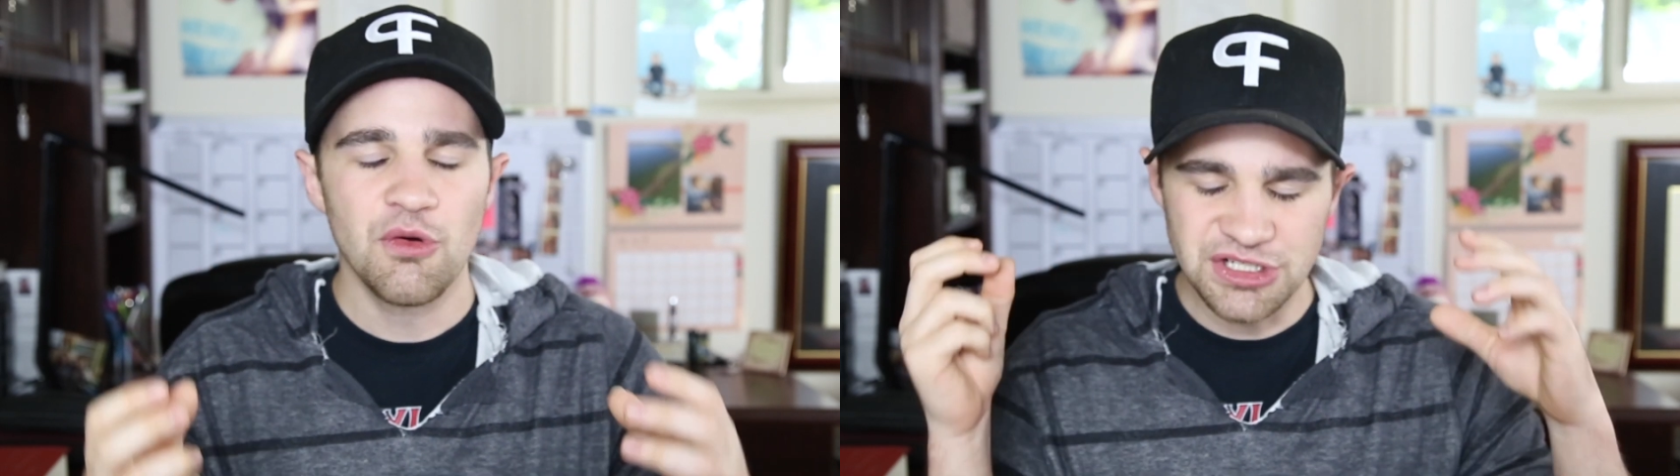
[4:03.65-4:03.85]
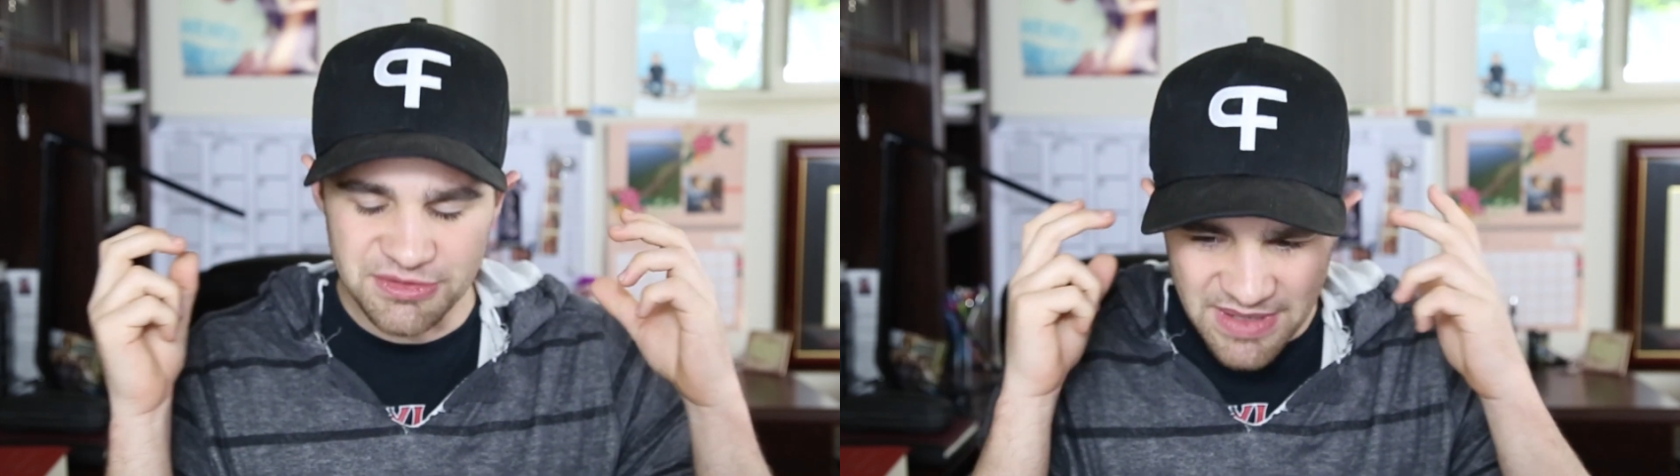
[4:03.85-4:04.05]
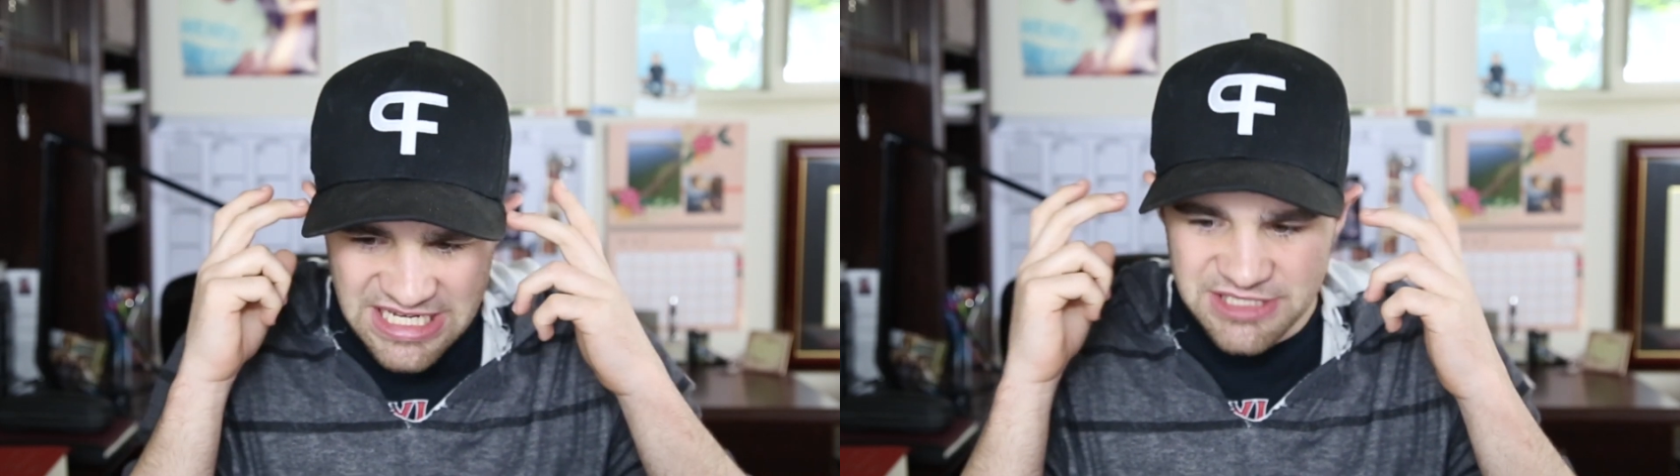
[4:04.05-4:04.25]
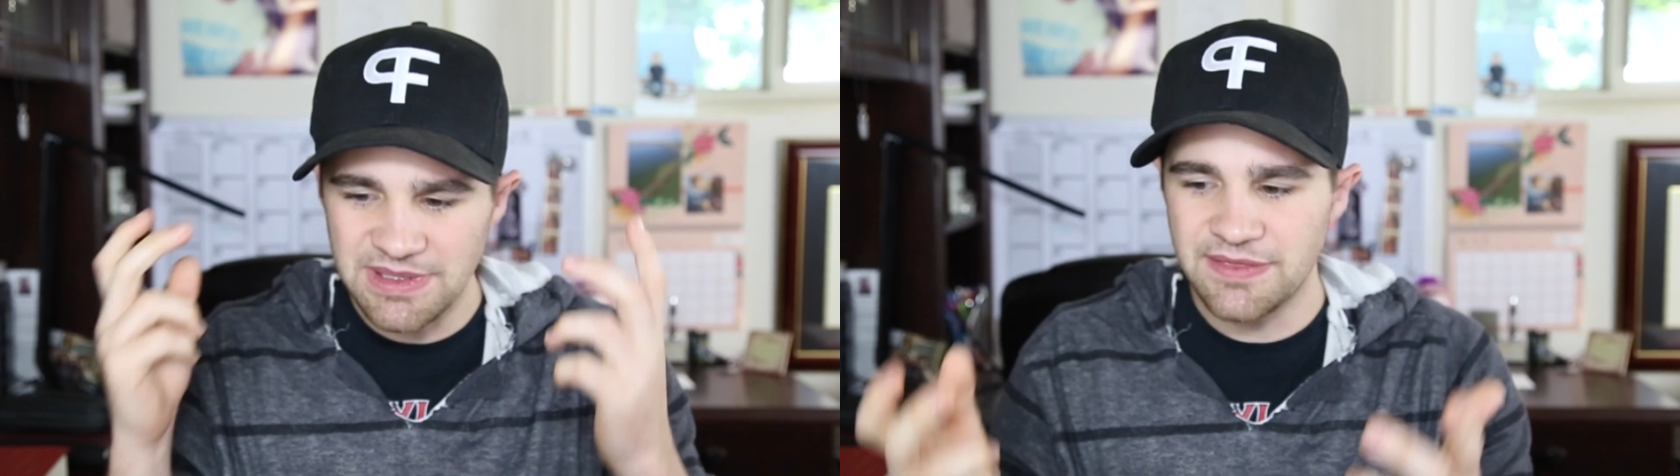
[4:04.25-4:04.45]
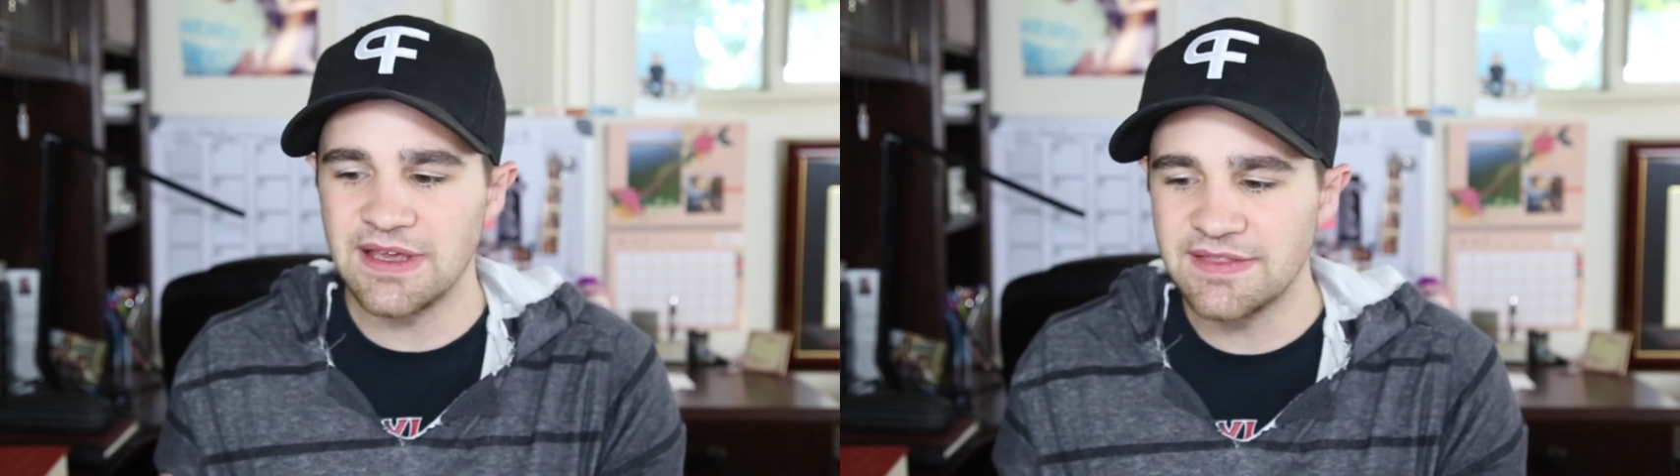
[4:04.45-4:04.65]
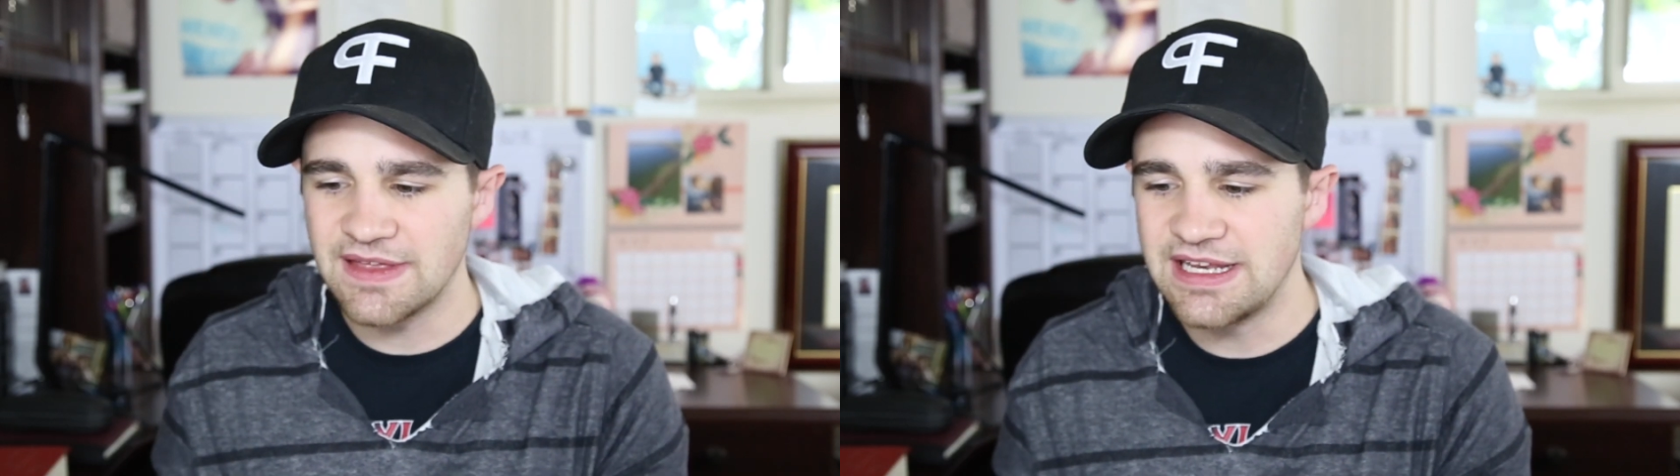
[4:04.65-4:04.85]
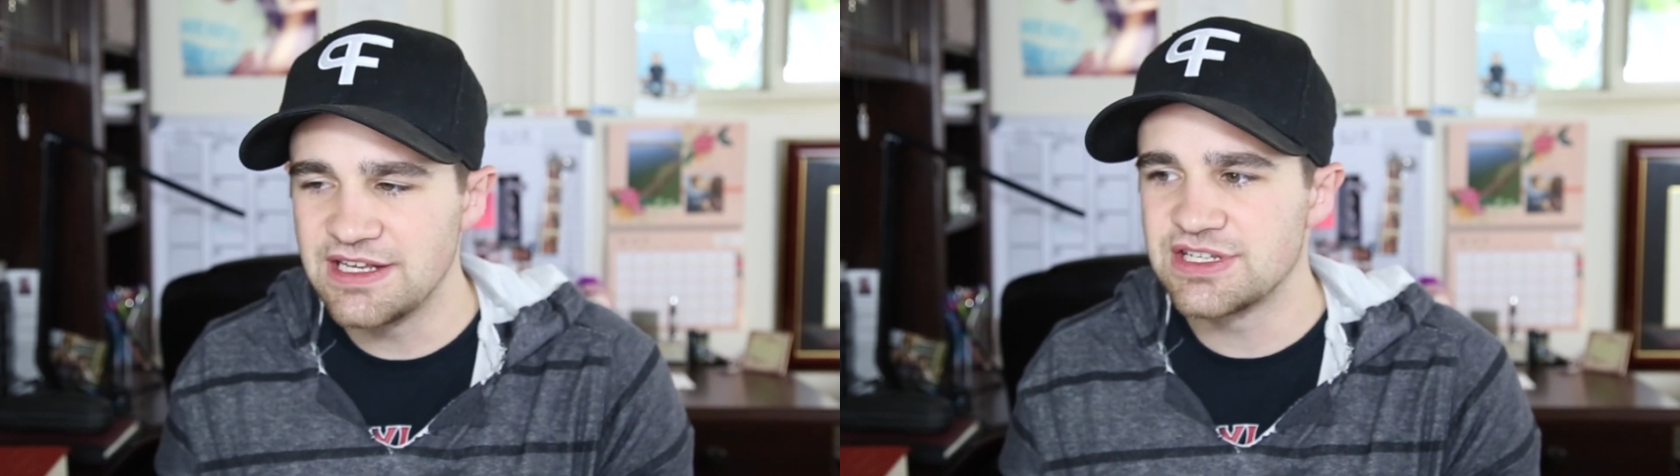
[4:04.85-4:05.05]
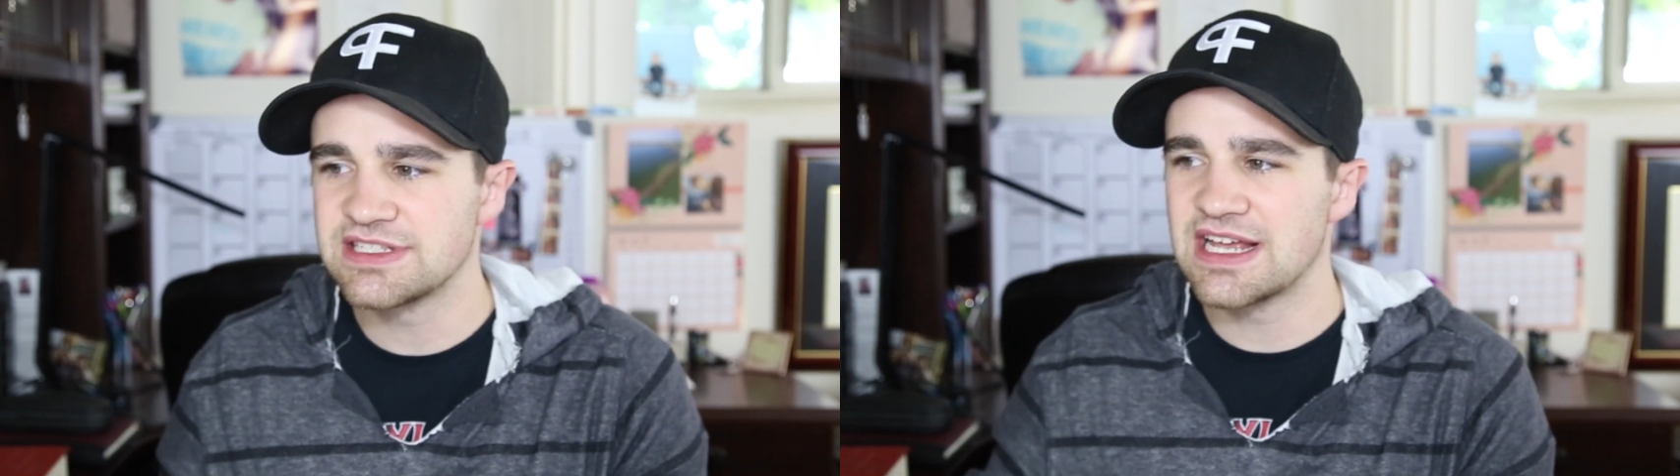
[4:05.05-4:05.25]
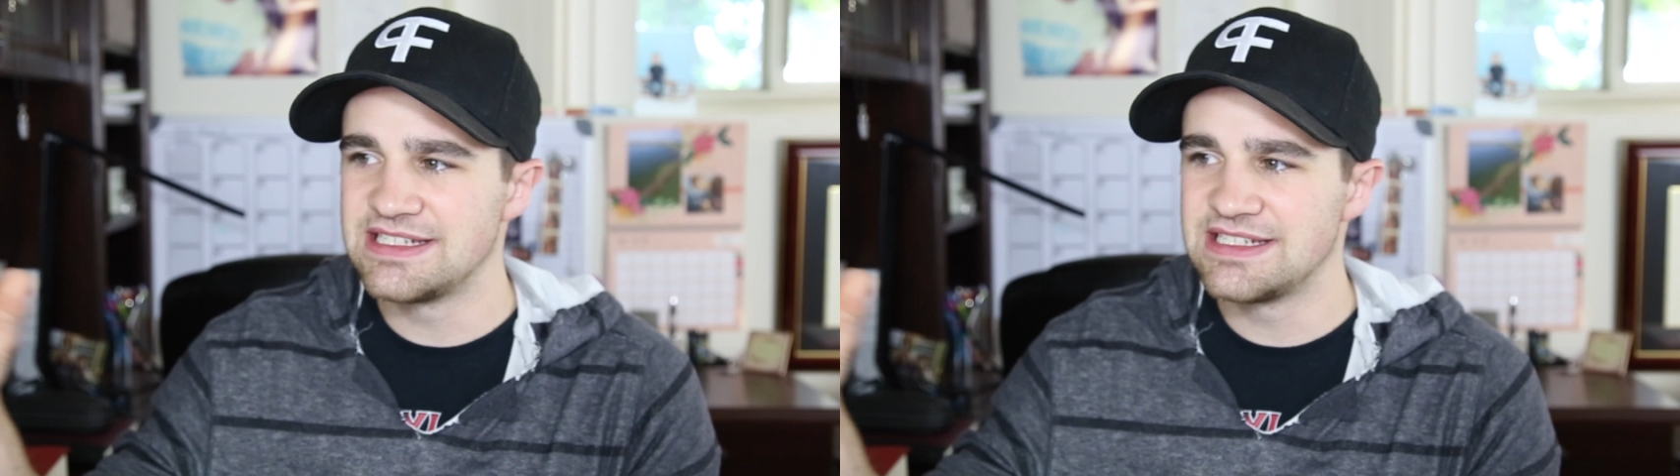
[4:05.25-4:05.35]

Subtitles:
which makes me think that he's just